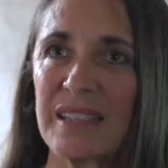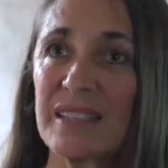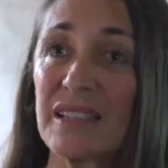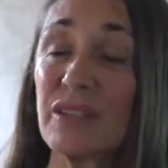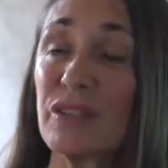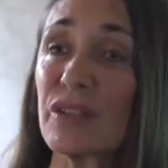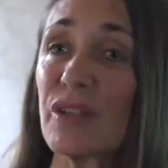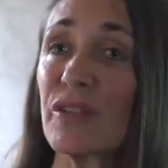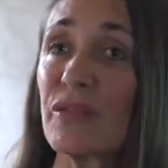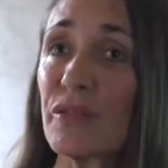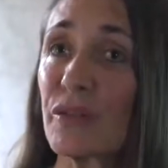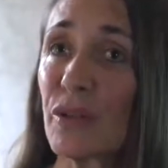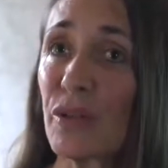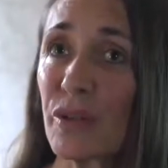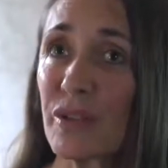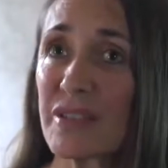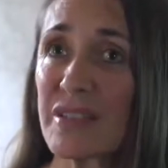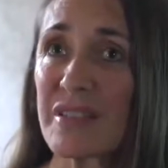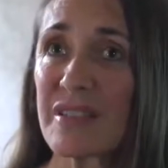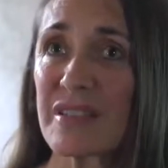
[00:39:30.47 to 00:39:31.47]
I didn't, of
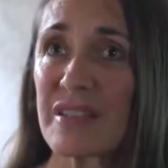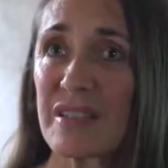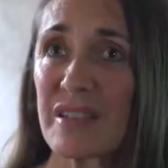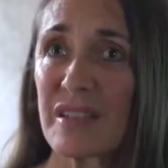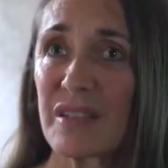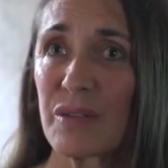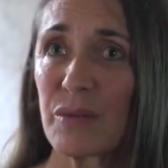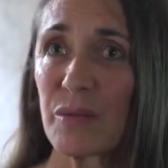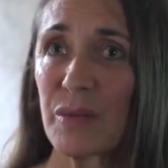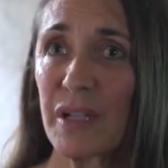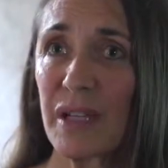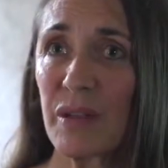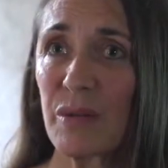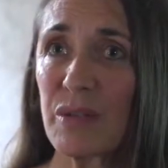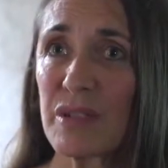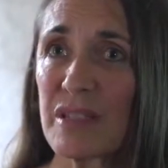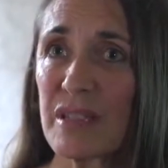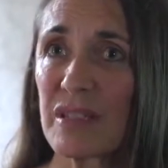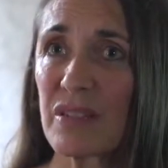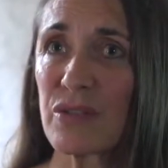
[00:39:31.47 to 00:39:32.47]
course, when I
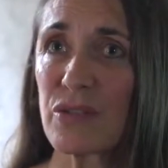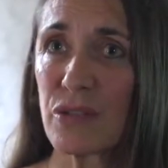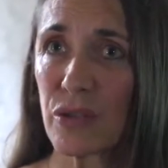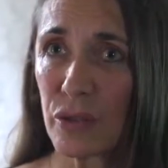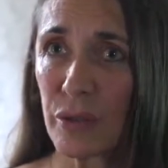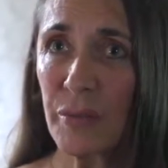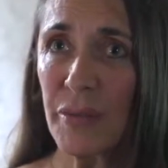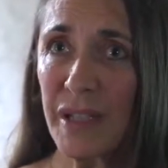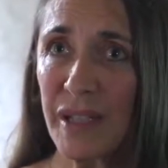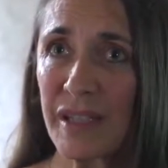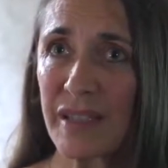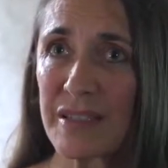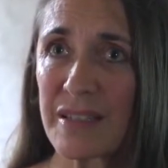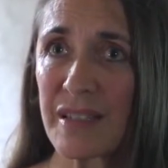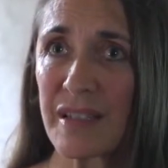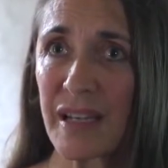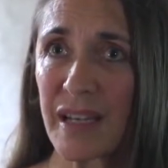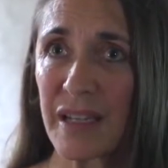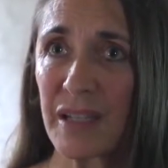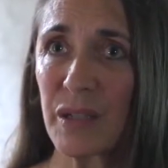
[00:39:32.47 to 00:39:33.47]
was in Germany as
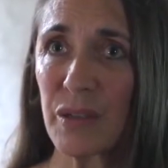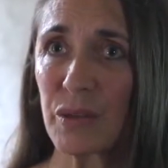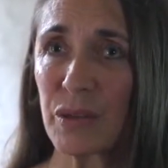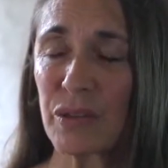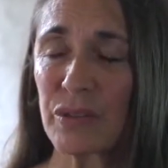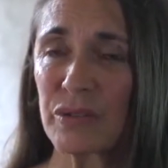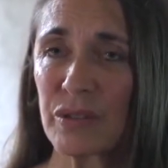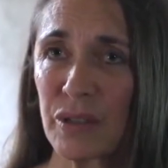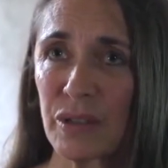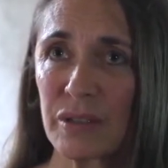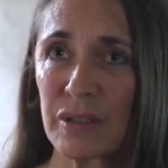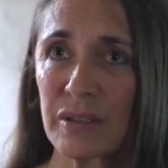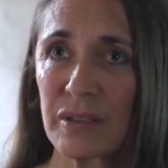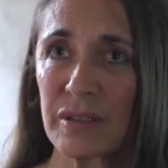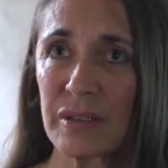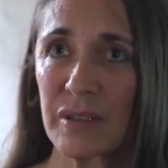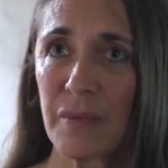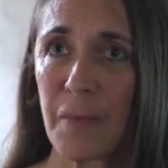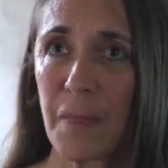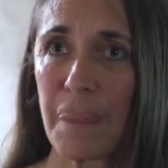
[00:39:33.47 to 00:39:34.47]
a nine-year-old
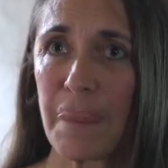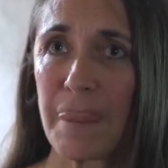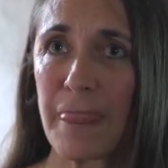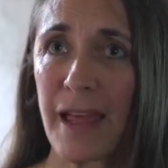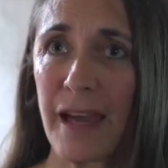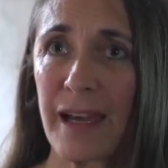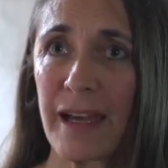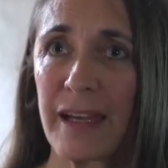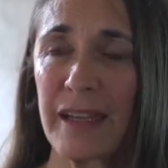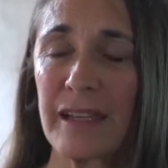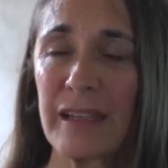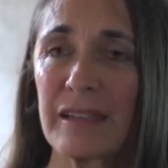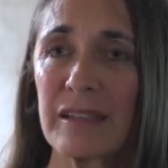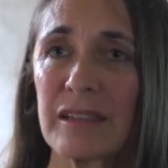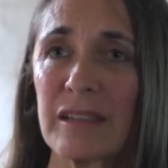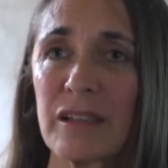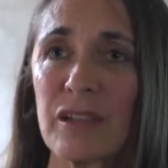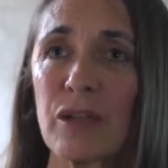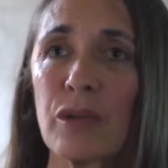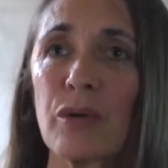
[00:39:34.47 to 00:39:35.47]
girl, I
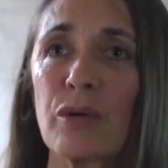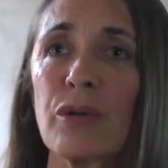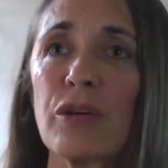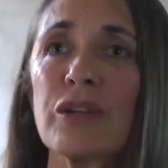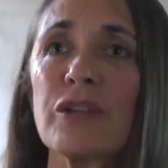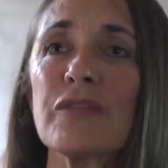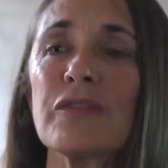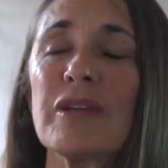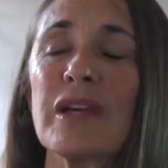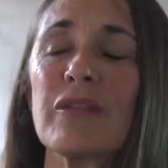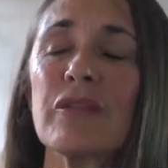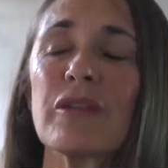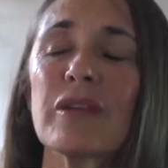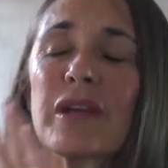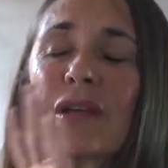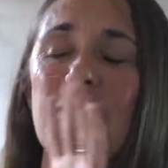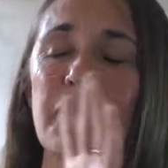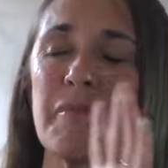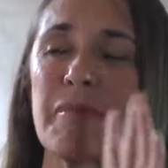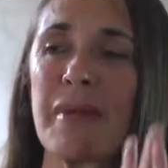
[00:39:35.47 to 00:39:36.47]
could have never
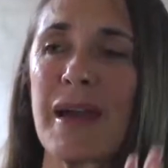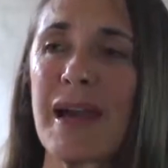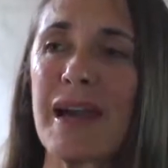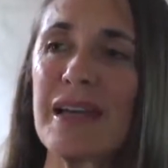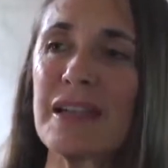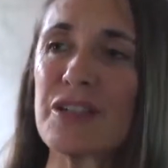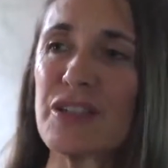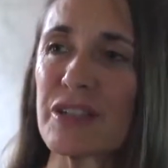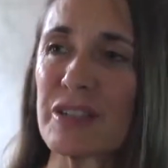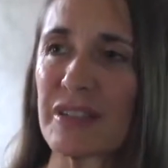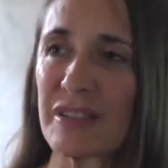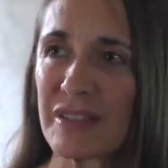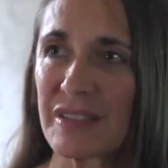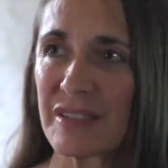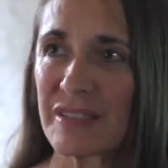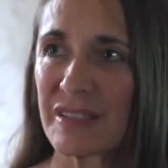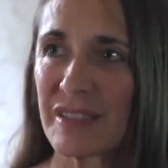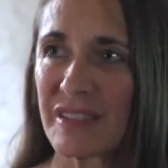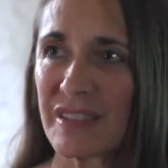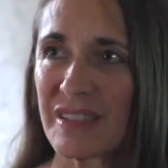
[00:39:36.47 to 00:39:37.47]

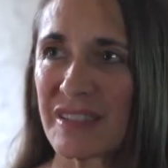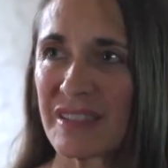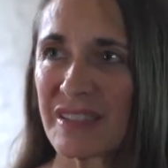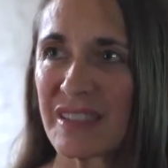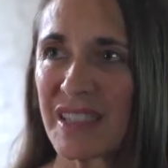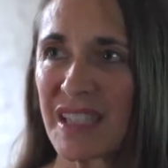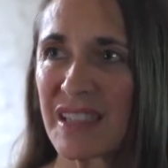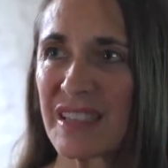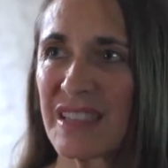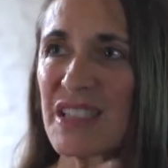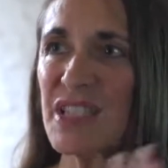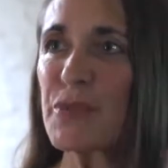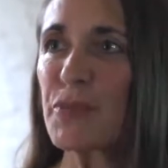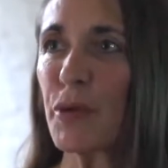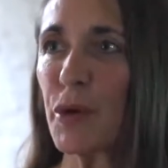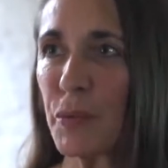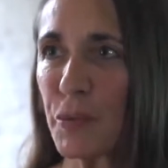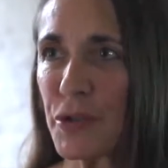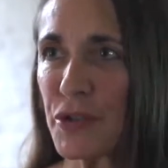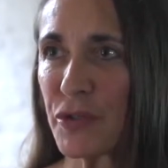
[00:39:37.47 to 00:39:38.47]
imagined that this
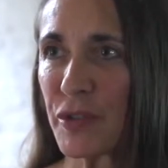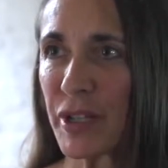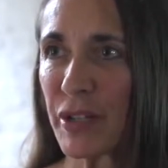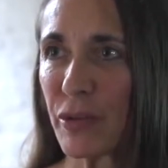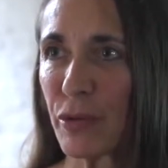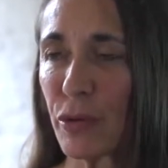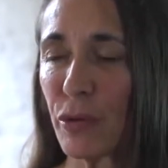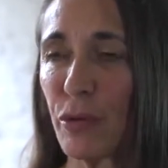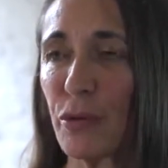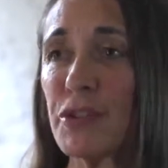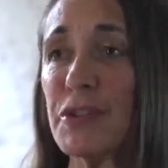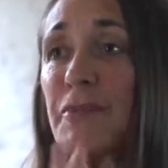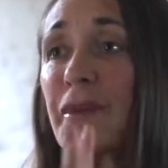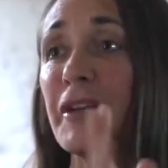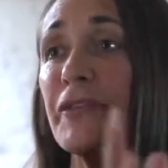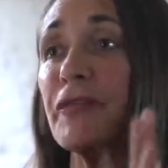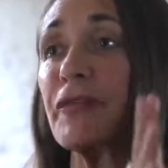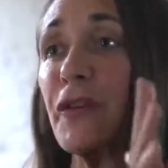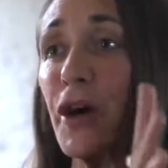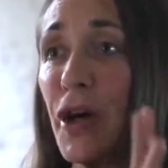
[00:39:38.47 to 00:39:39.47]
perpetrator, who was
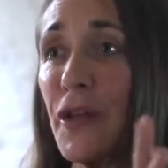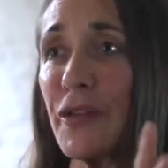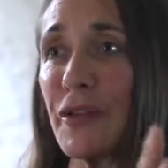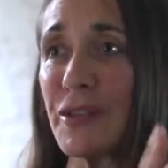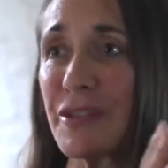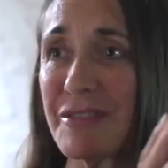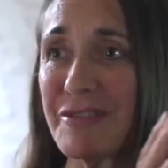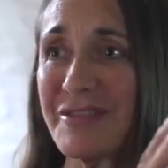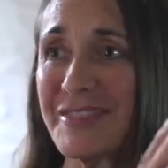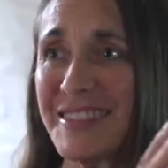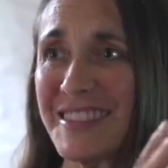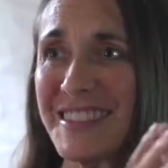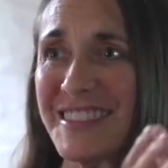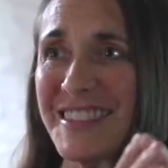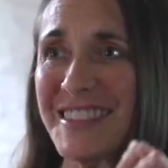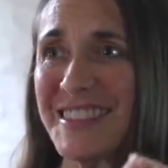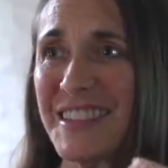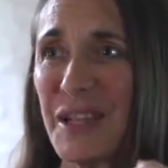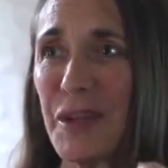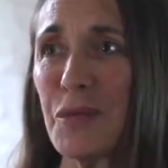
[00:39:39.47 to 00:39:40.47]
my father,
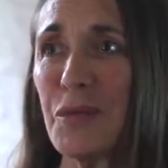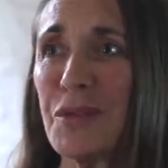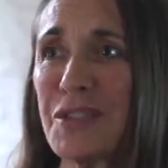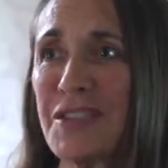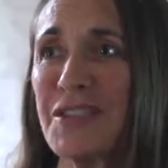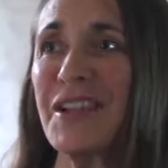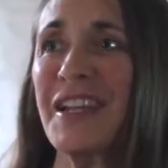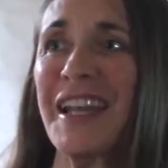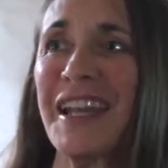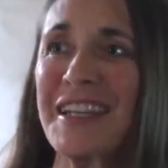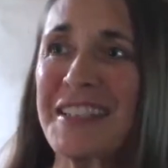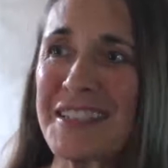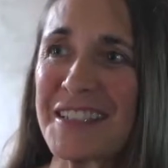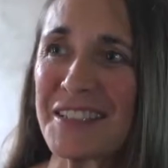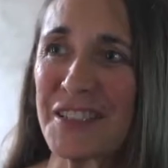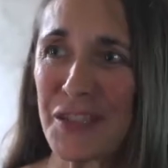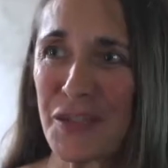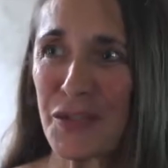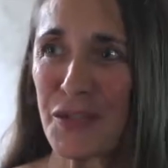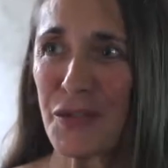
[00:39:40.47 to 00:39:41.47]
that was
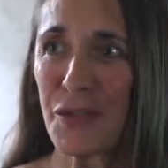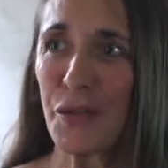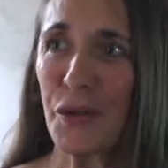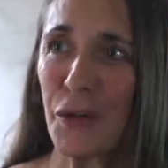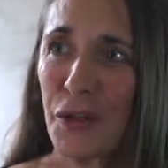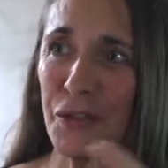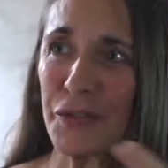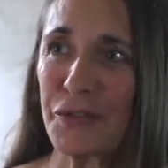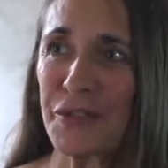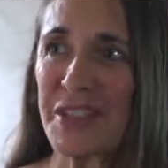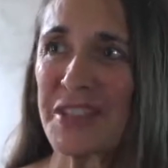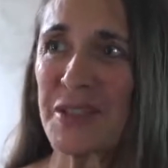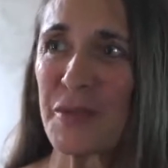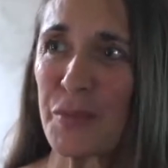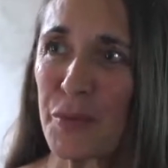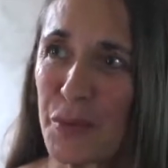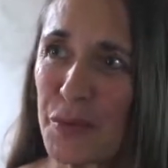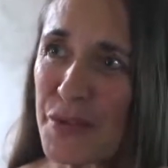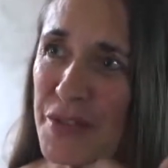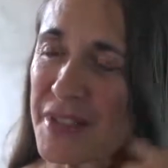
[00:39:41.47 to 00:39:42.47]
connected to all of this
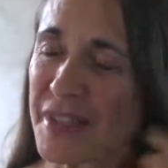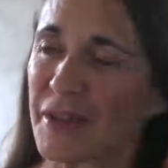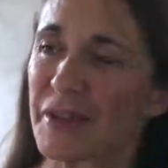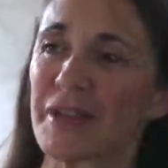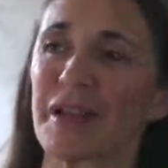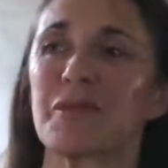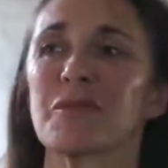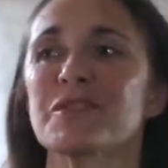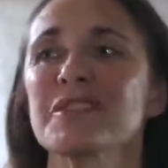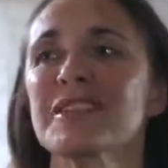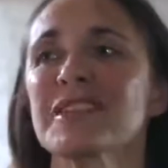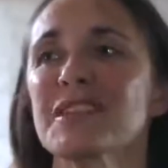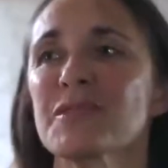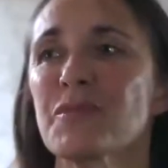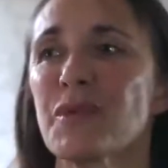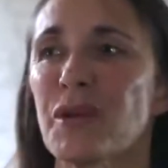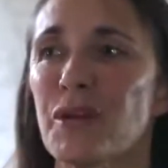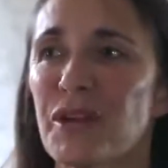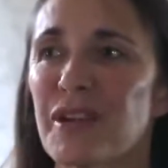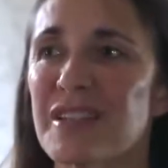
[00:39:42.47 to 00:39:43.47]
abuse that I was
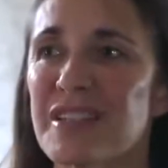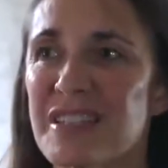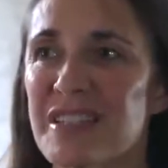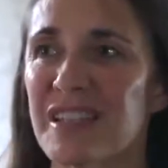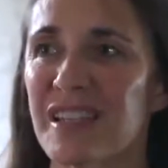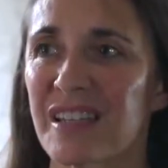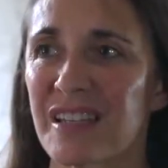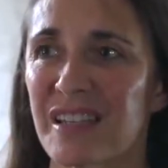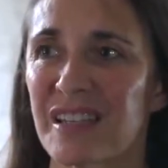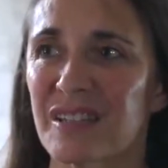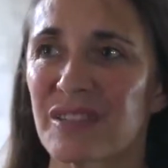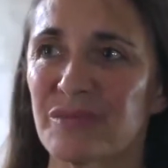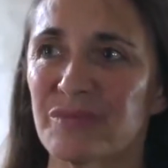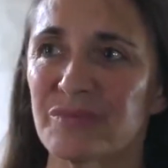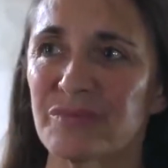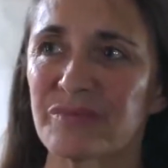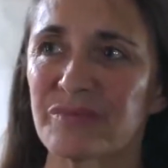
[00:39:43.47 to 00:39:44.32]
experiencing there.